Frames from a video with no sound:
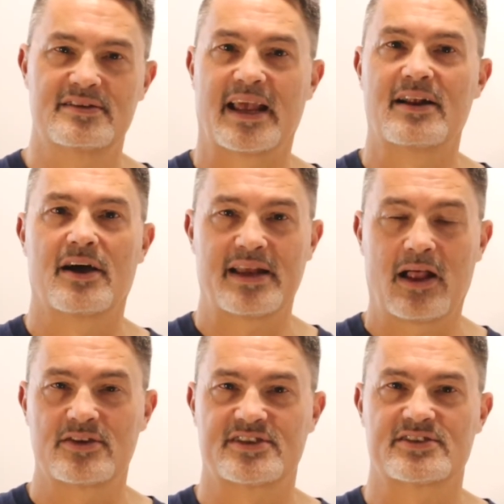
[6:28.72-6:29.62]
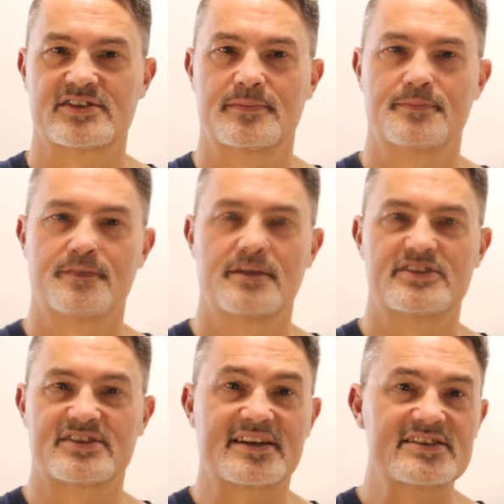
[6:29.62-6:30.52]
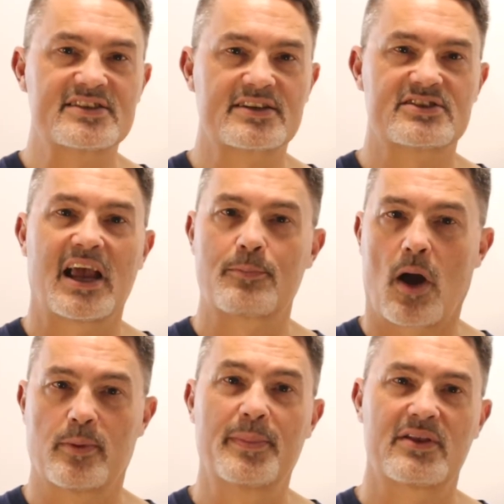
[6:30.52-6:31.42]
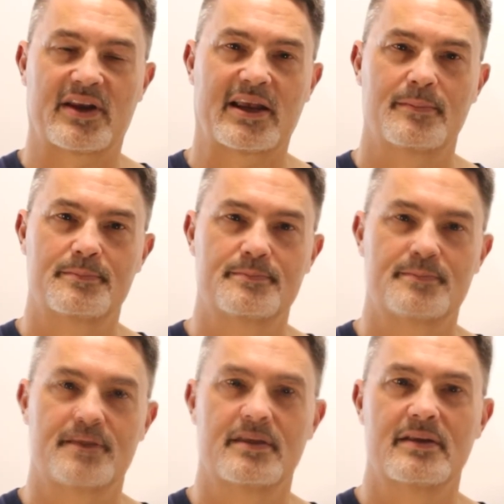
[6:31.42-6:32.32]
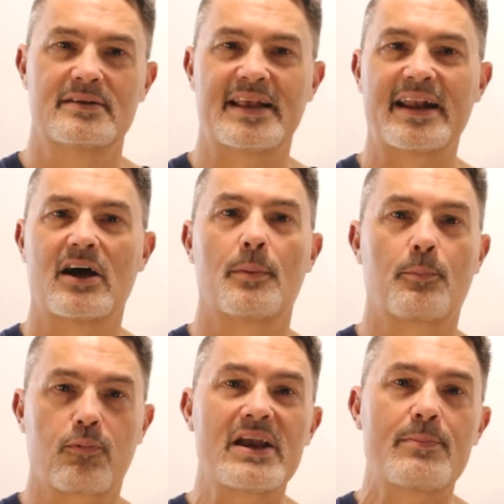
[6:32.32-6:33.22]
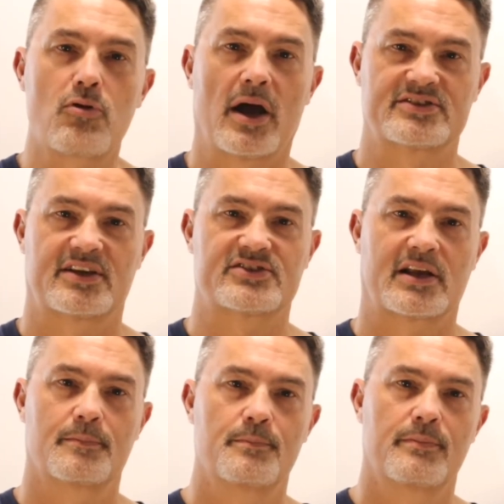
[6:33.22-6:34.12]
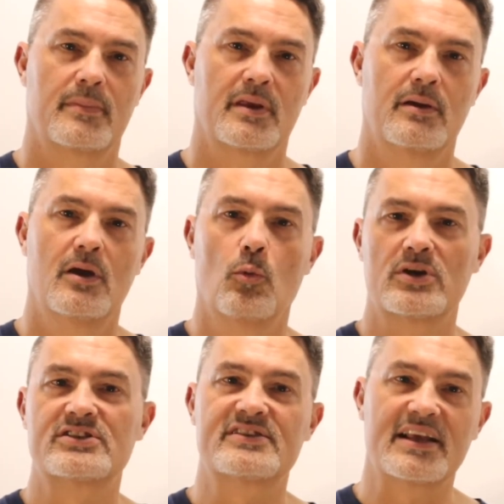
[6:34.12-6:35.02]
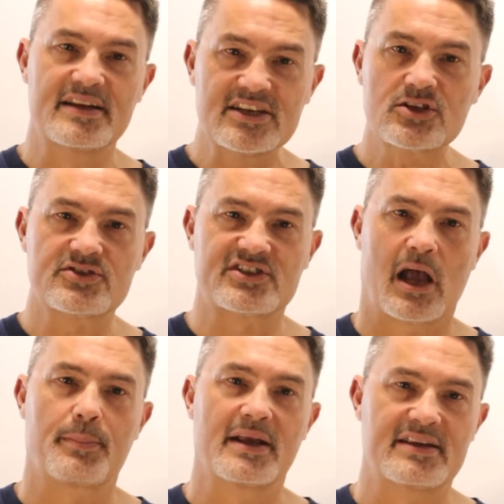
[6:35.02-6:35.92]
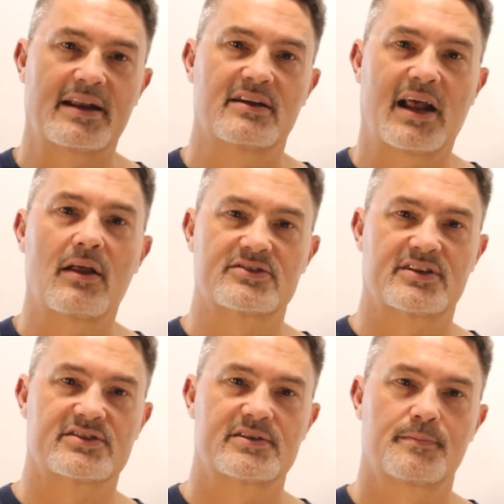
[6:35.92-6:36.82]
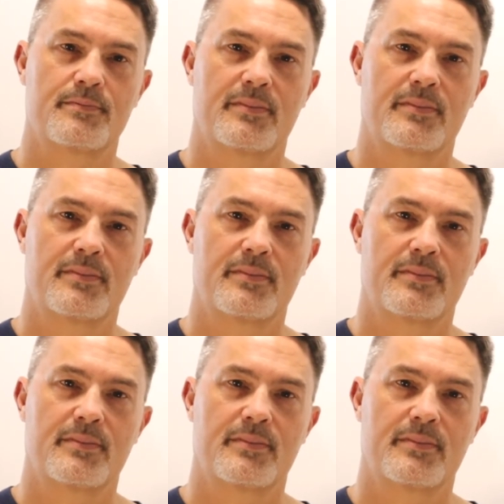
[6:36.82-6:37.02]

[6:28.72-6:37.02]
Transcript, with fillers: Data analysis, statistics and probability. Data pre-processing, which is the initial step in data analysis,